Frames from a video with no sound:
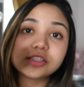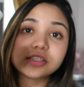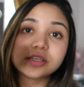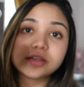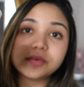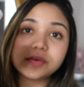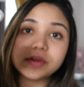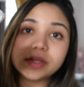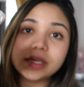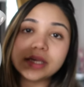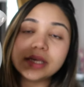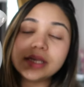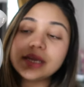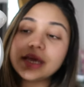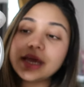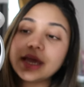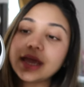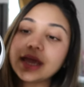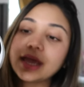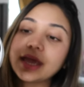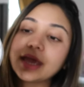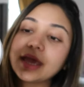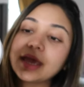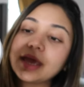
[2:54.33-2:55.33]
screen,
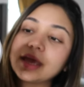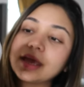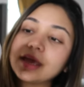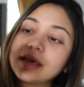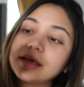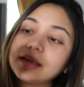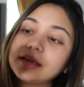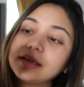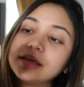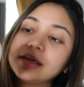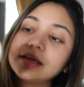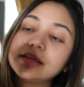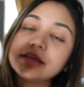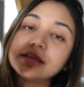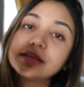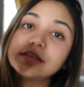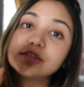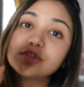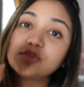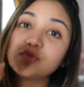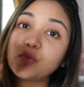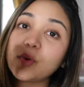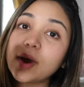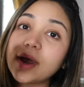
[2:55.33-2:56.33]
and it
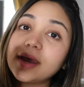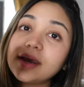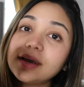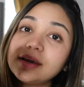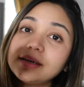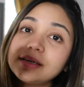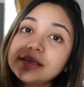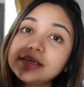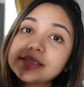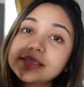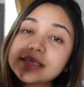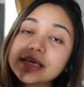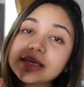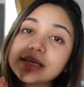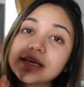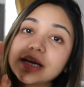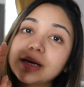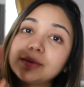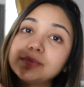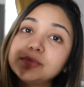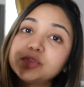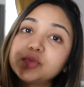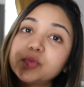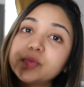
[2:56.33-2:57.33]
is wireless and
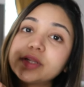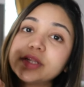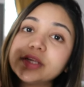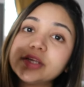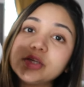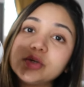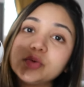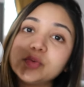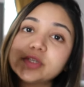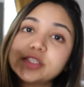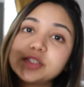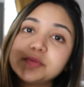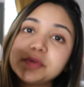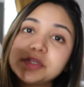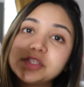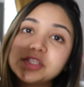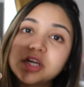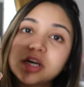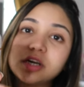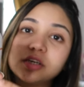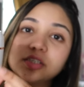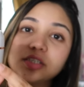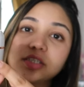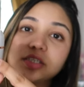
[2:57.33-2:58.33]
comes with a USB
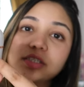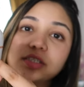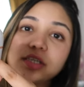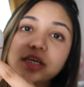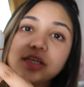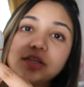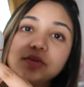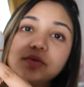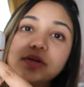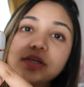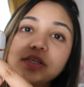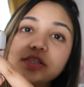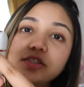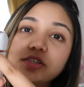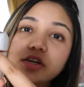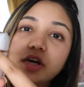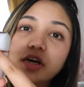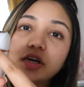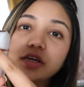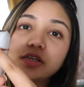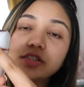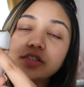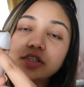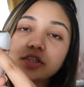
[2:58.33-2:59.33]
charger that you can
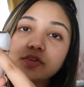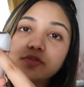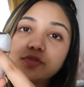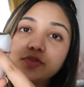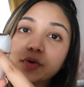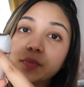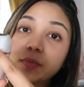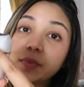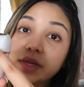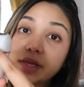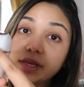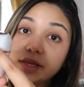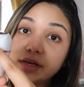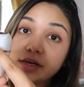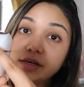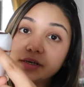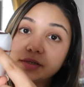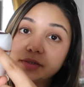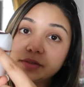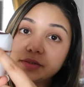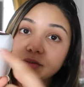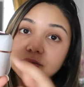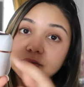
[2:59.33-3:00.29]
charge from here.